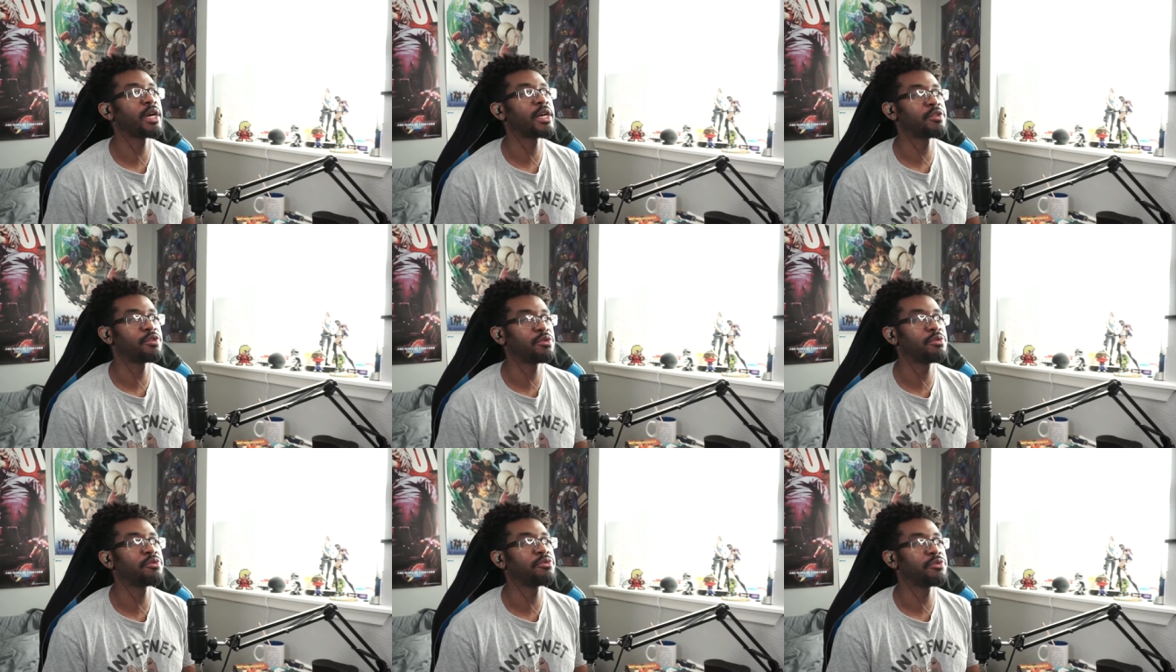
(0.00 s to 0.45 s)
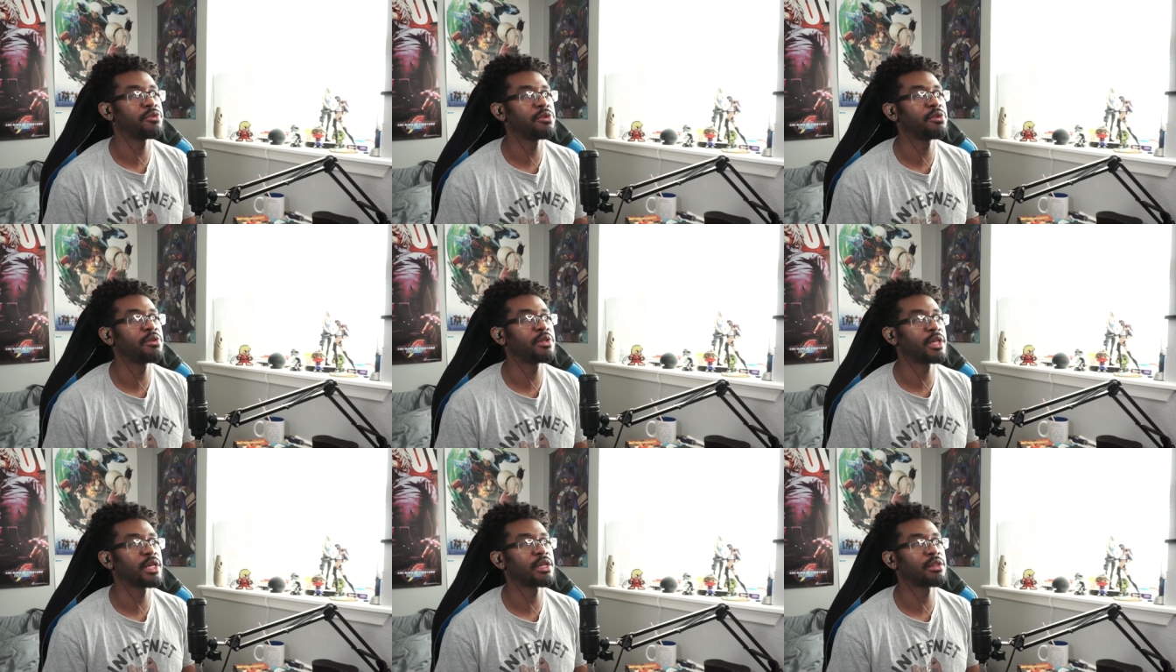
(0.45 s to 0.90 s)
I do
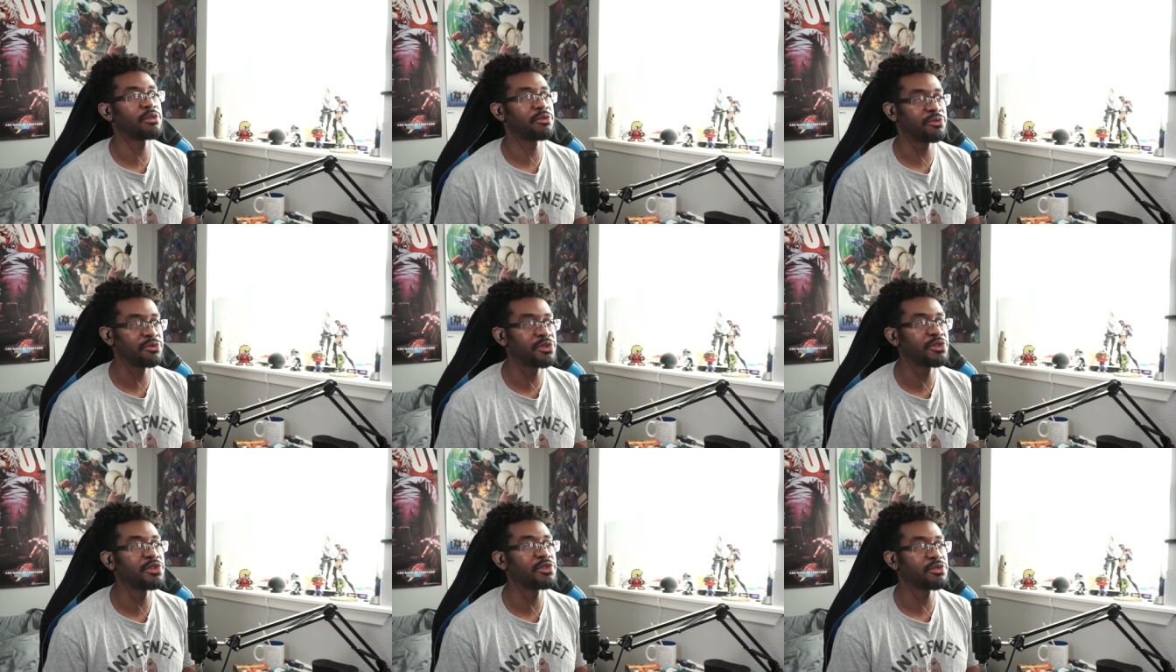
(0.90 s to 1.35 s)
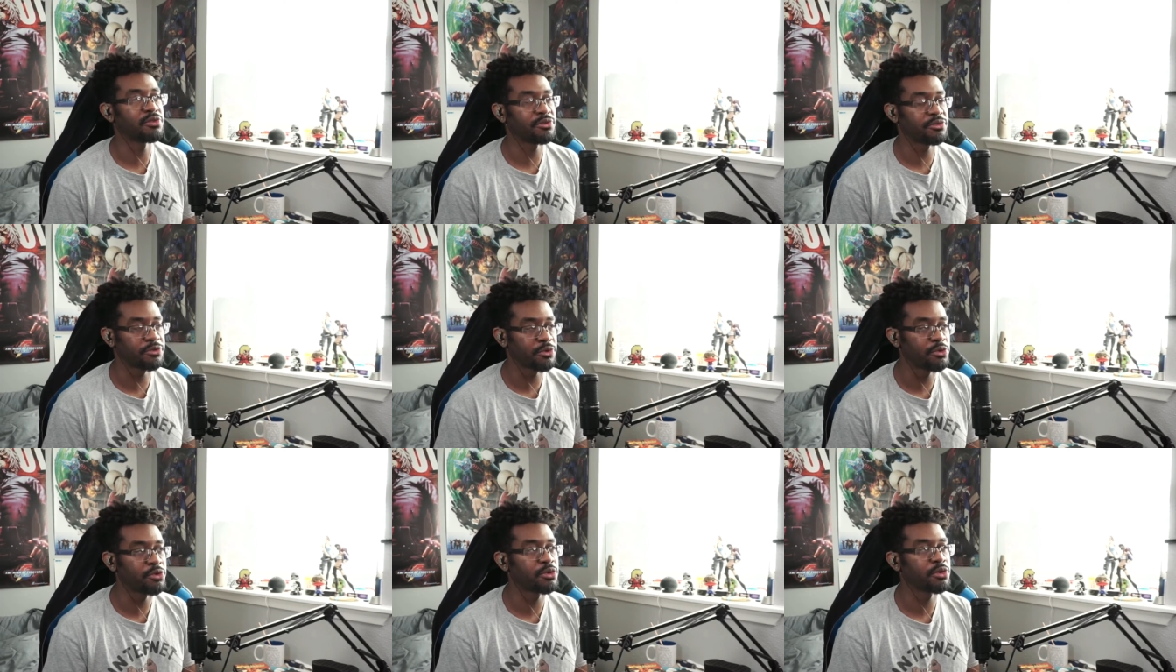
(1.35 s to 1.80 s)
feel like the footsies of
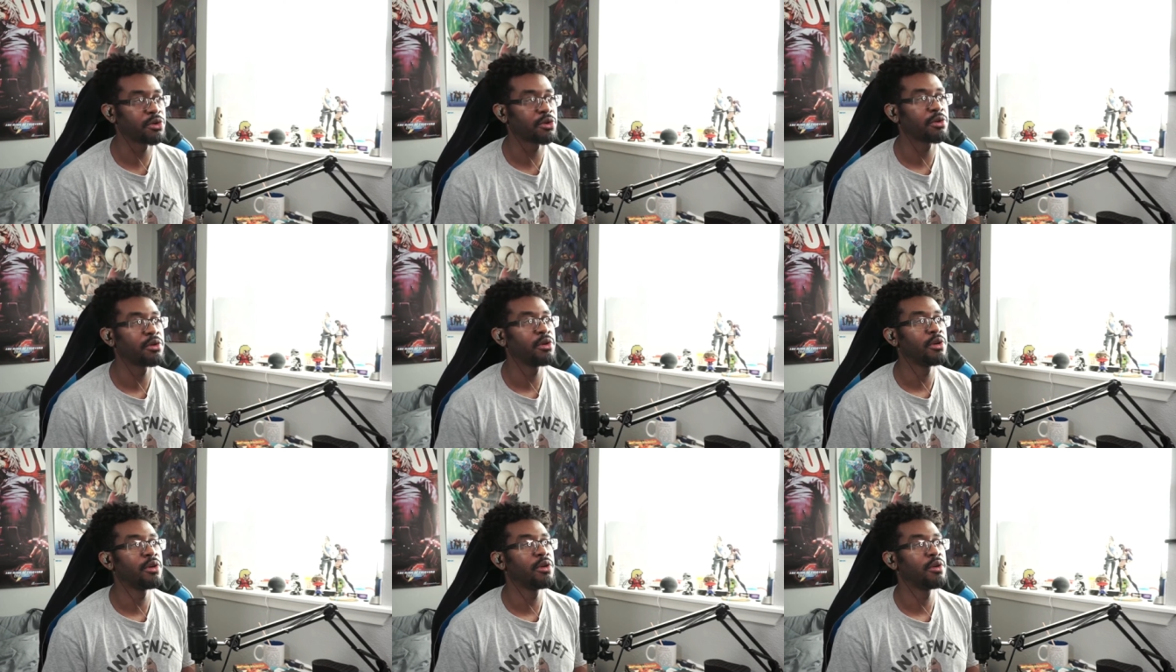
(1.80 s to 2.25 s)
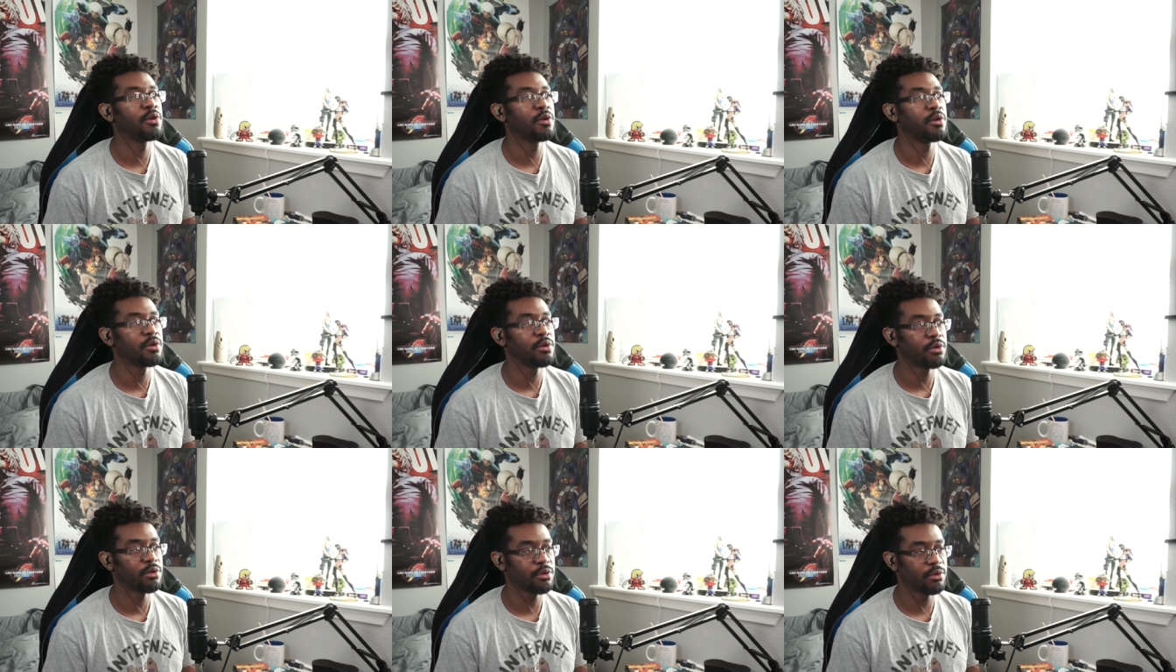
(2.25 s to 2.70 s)
four,
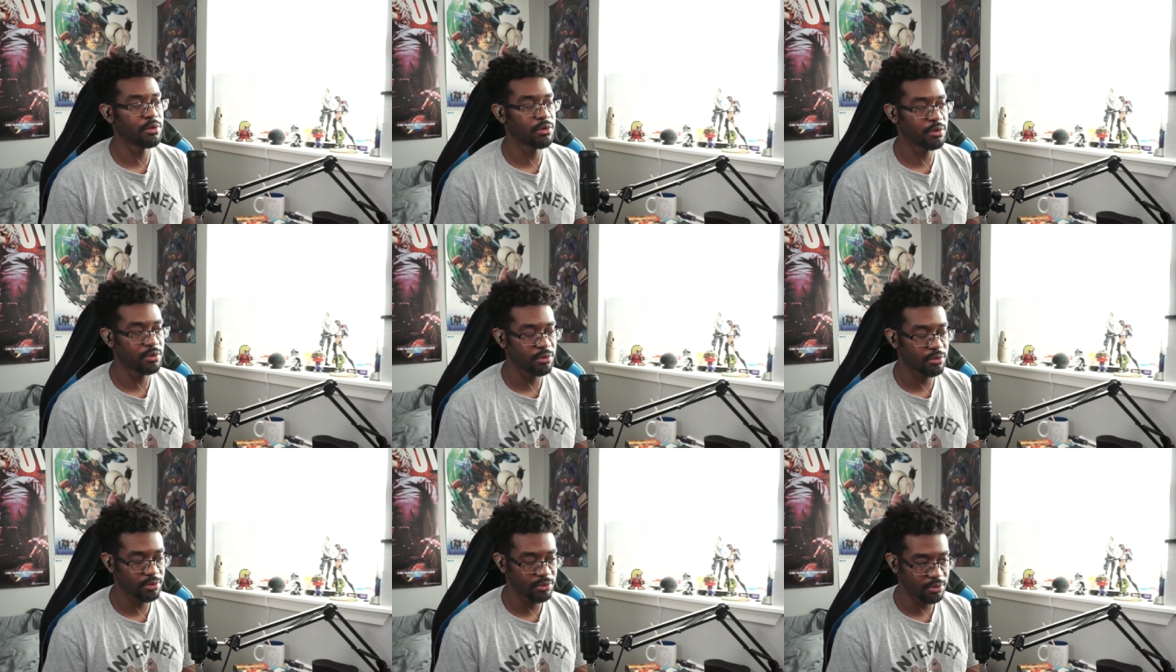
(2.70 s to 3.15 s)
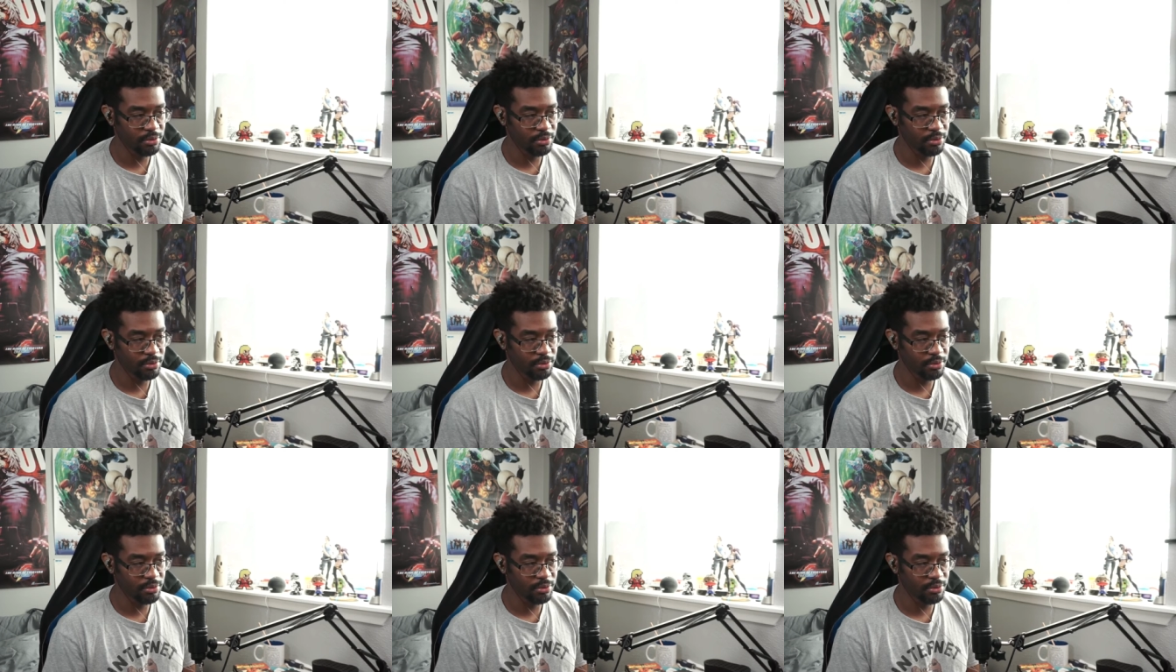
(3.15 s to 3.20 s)
or